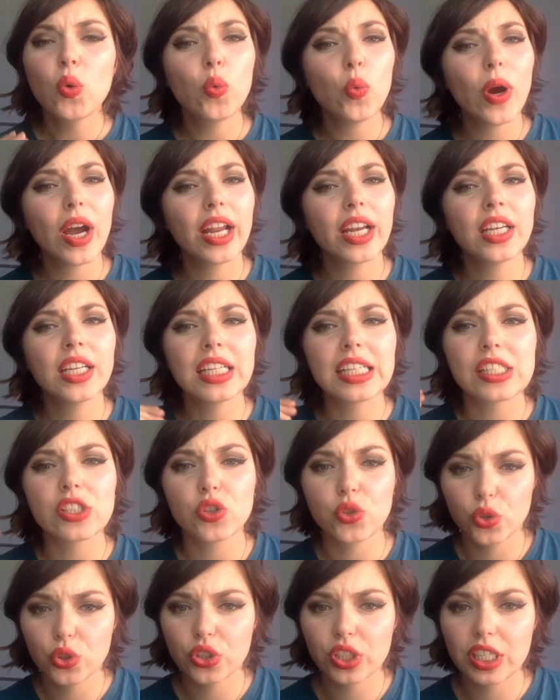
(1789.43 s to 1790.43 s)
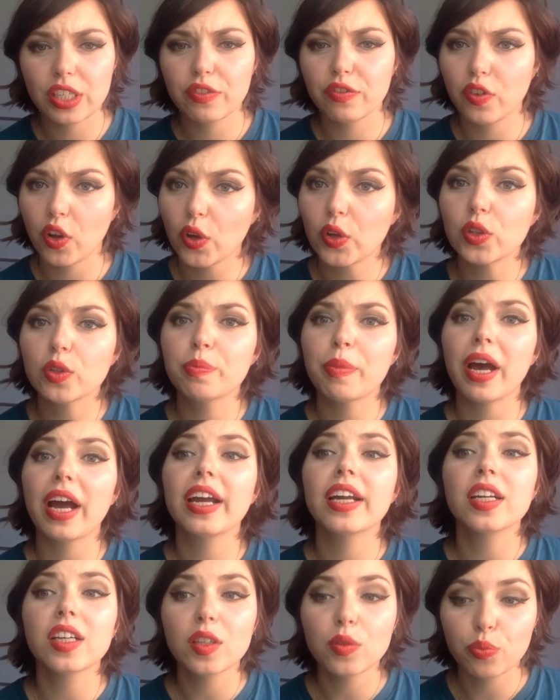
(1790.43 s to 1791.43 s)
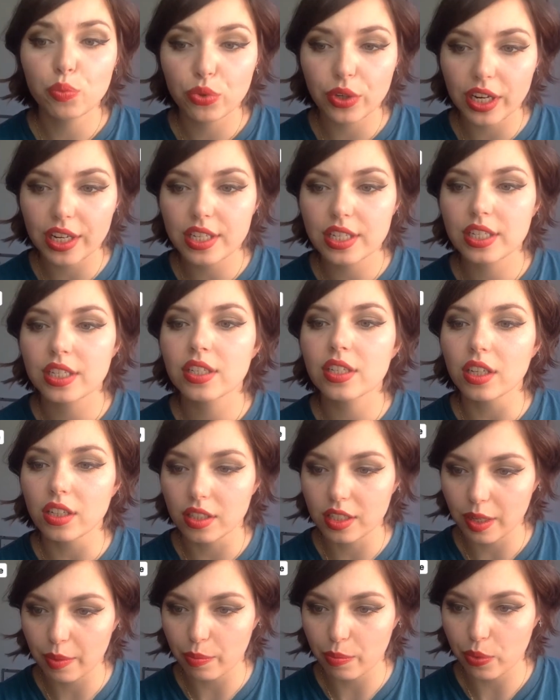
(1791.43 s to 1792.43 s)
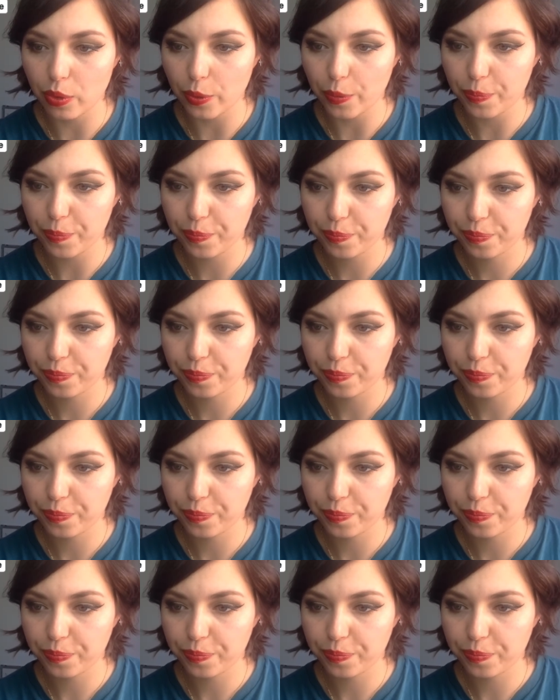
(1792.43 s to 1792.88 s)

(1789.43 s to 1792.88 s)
When is usually followed by a present simple.